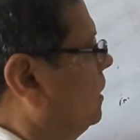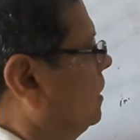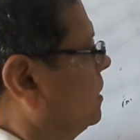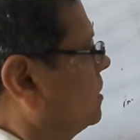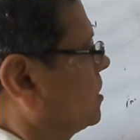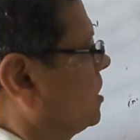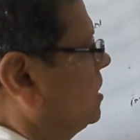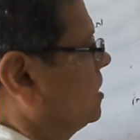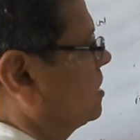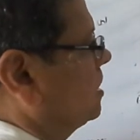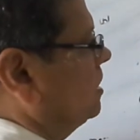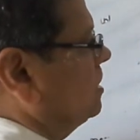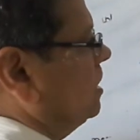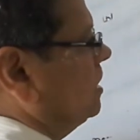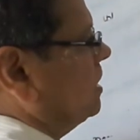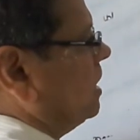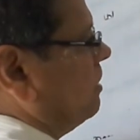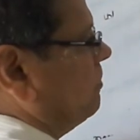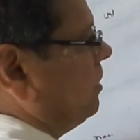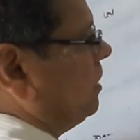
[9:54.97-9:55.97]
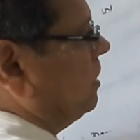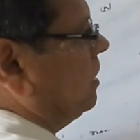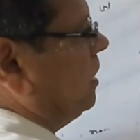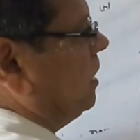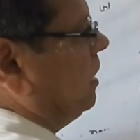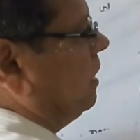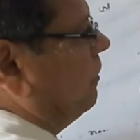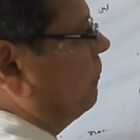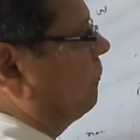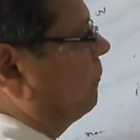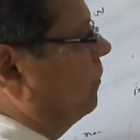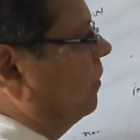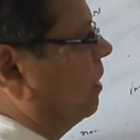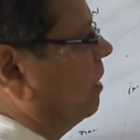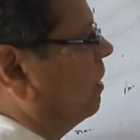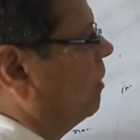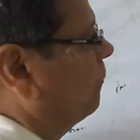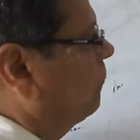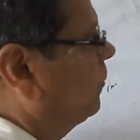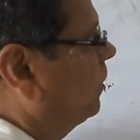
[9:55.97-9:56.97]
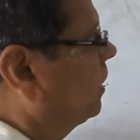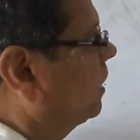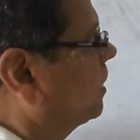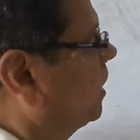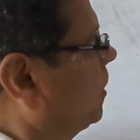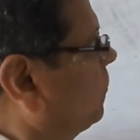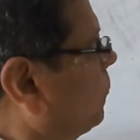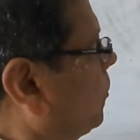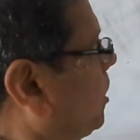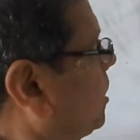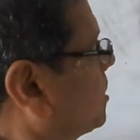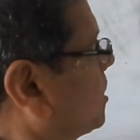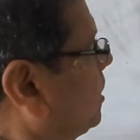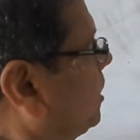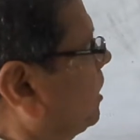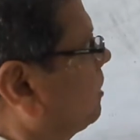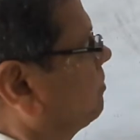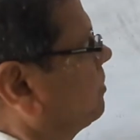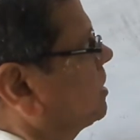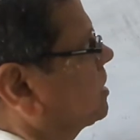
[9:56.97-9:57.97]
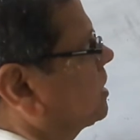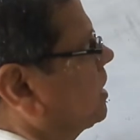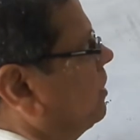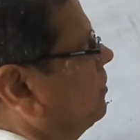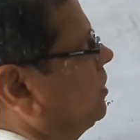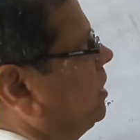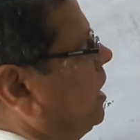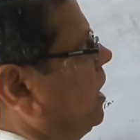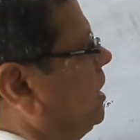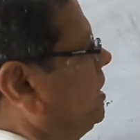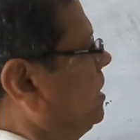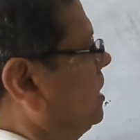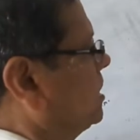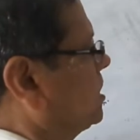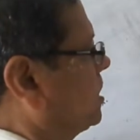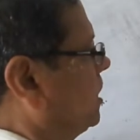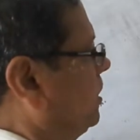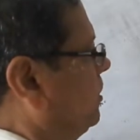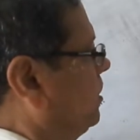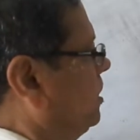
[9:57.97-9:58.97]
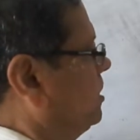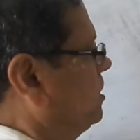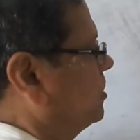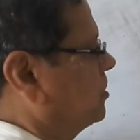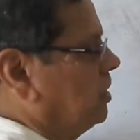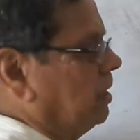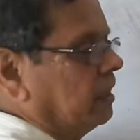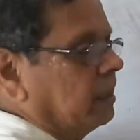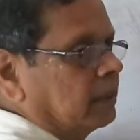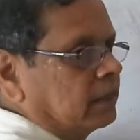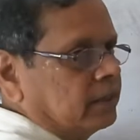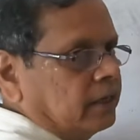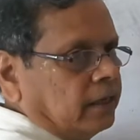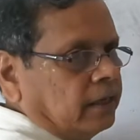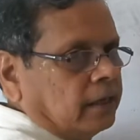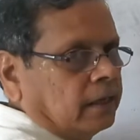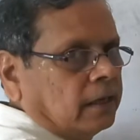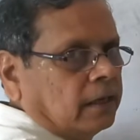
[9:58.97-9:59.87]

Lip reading: Since this is having the half-filled configuration, it must have the highest ionization energy.